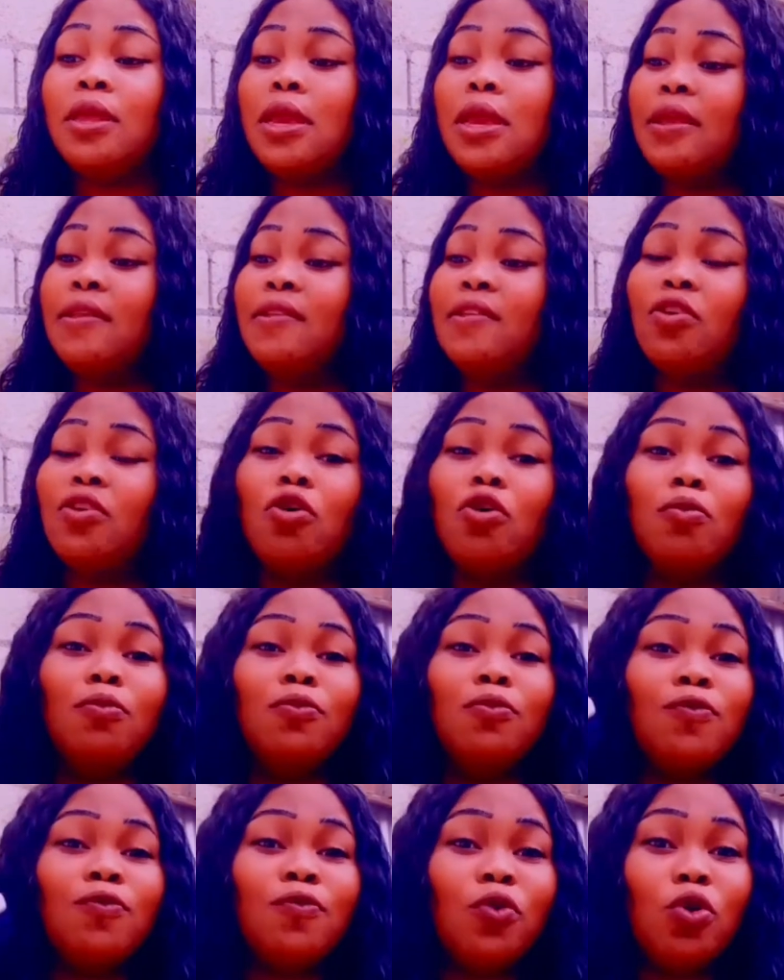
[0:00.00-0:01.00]
Yes, it
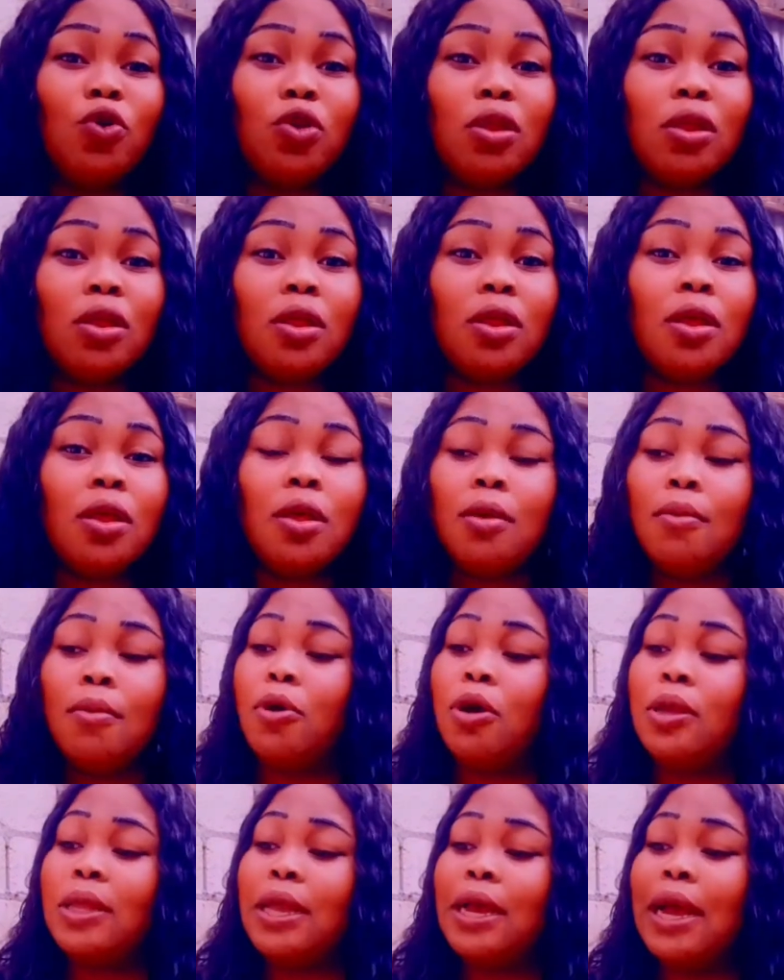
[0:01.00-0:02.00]
comes full,
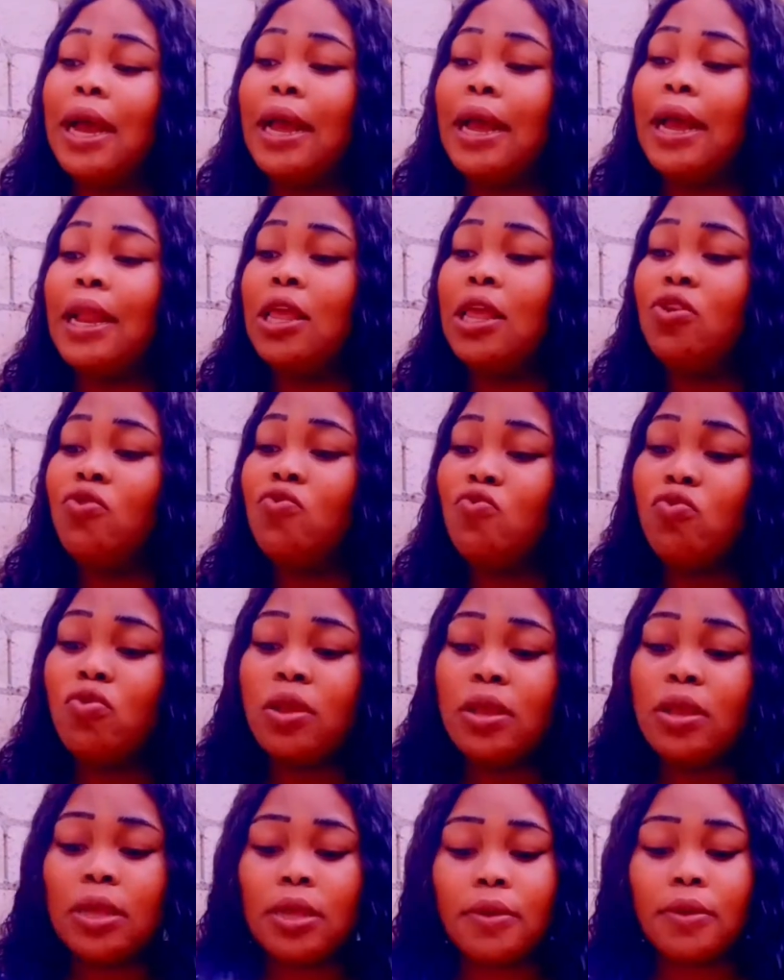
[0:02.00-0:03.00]
but I kind of
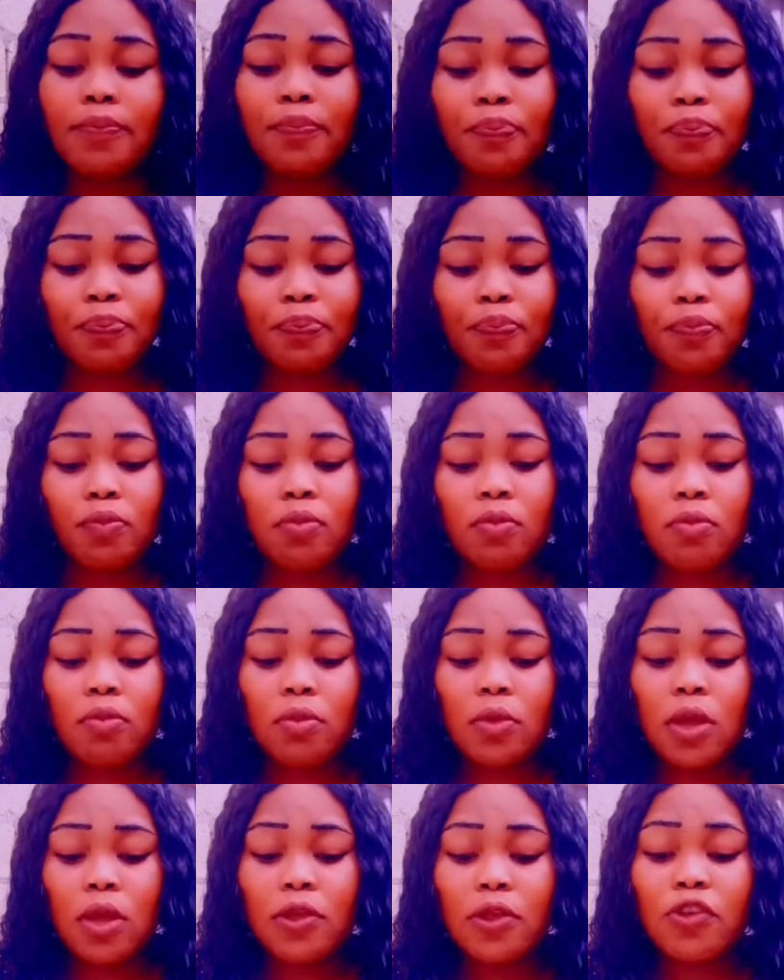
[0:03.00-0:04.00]
use
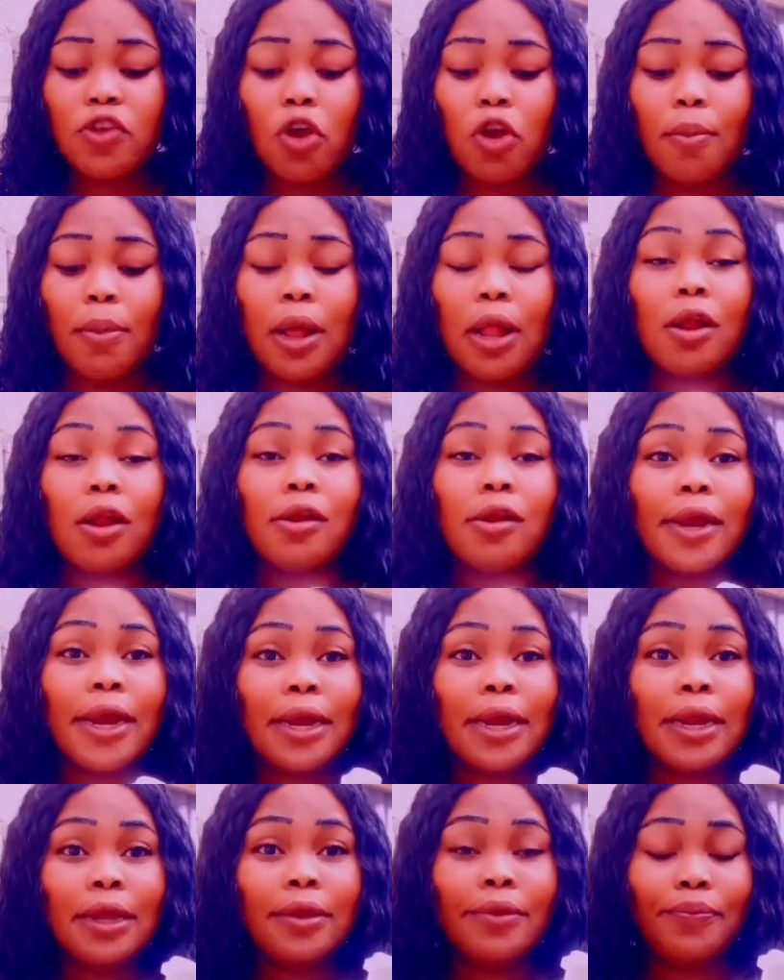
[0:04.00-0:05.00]
some
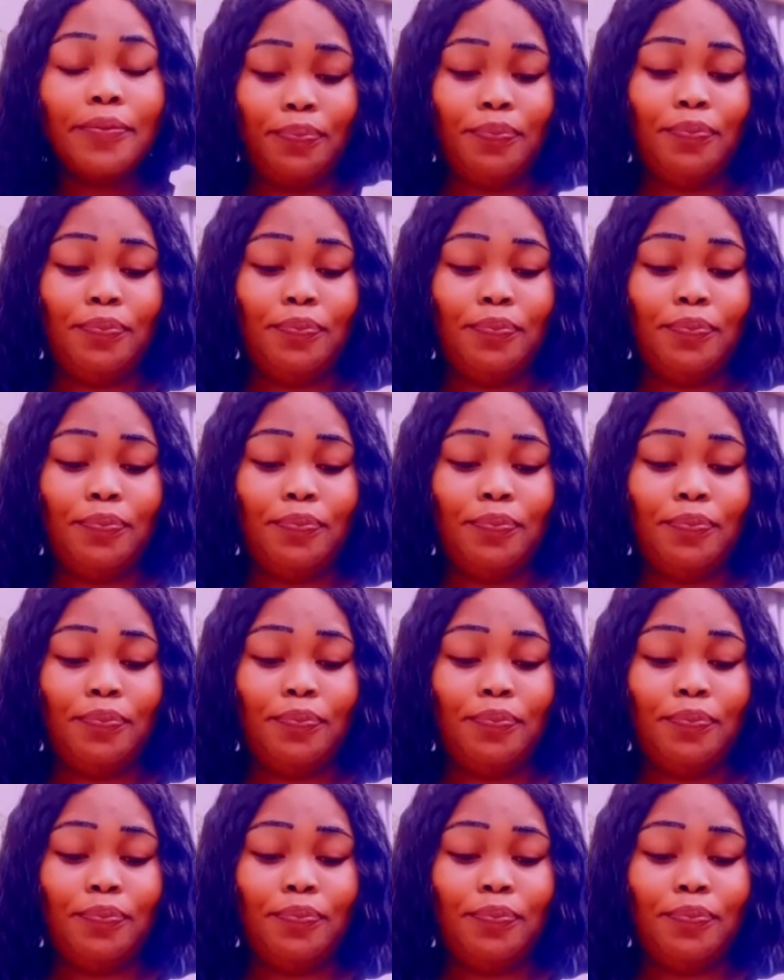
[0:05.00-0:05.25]
already,